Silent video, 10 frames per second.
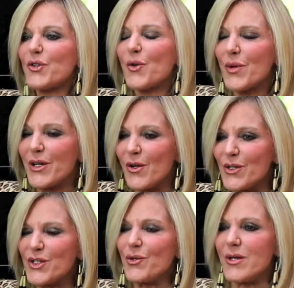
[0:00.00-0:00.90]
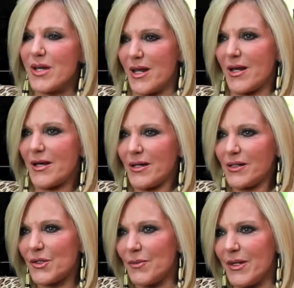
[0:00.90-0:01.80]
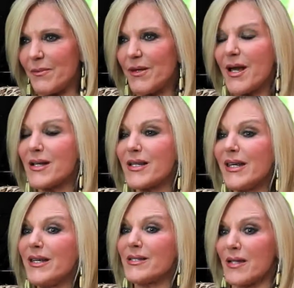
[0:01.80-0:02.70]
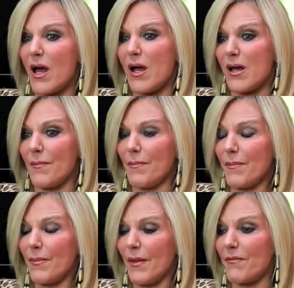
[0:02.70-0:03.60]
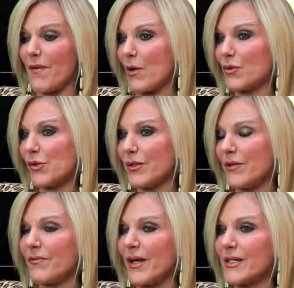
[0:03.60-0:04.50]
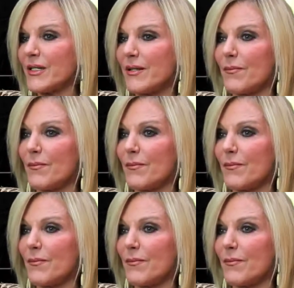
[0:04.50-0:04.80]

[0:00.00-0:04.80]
Terino is unique to me because he's a founder and invented